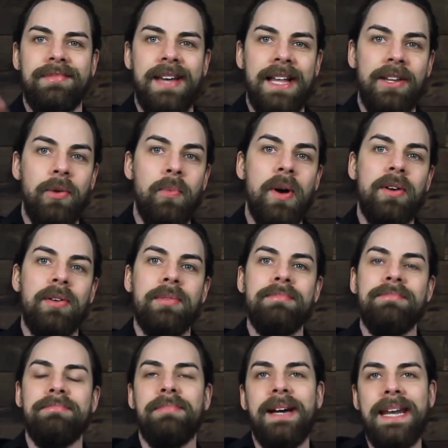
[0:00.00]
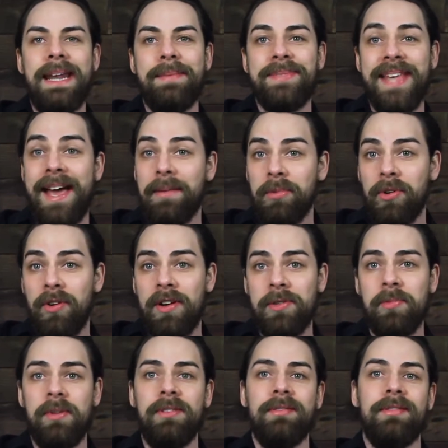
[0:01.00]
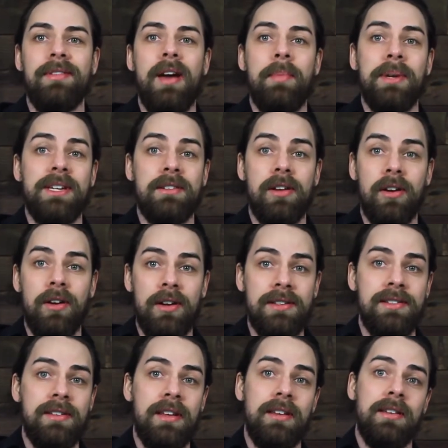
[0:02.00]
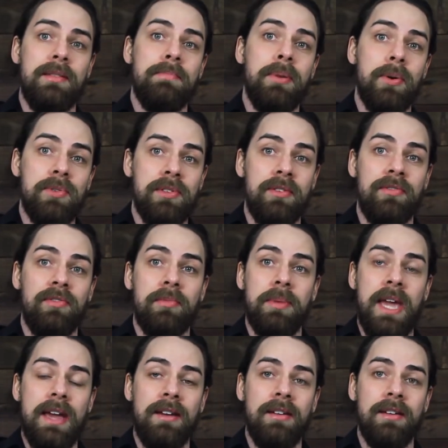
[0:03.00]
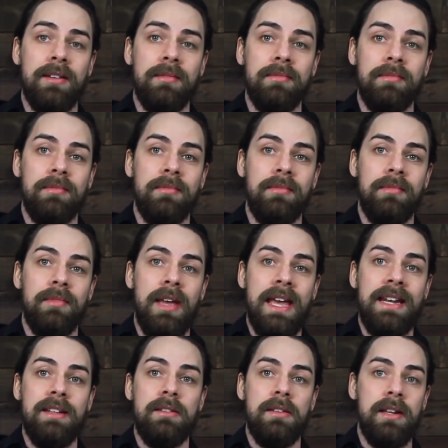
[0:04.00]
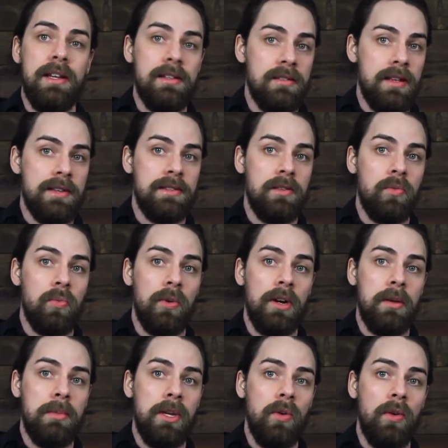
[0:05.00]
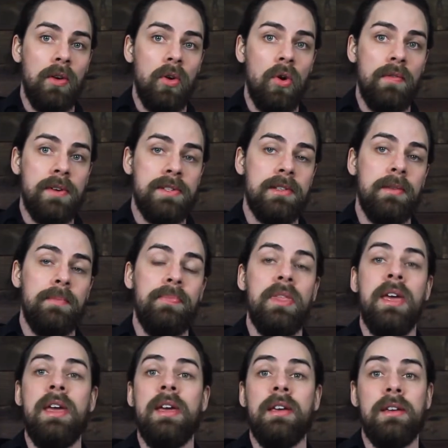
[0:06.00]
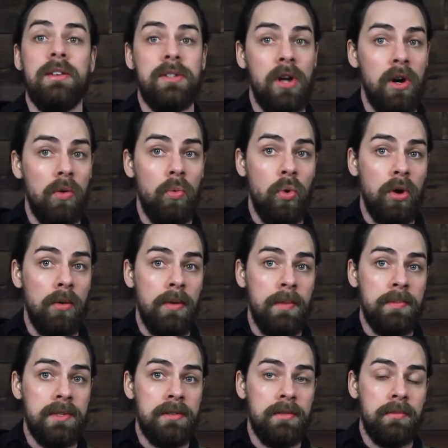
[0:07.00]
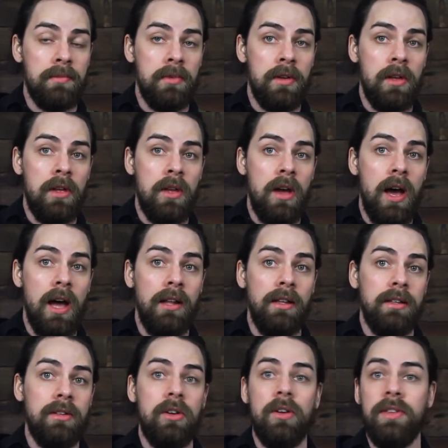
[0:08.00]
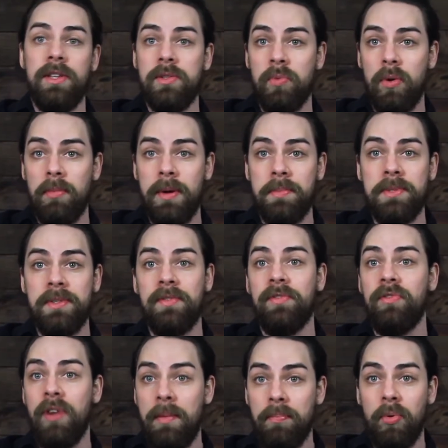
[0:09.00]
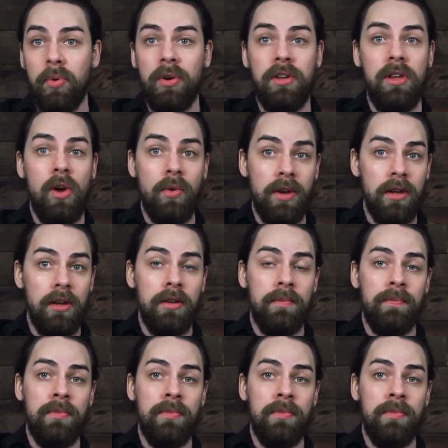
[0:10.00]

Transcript: Hello and welcome. My name is Adam Crossman. I'm a guitarist and composer from Canada. And in today's lesson, we're going to be going over some guitar warm-ups. I like to call these warm-ups fretboard yoga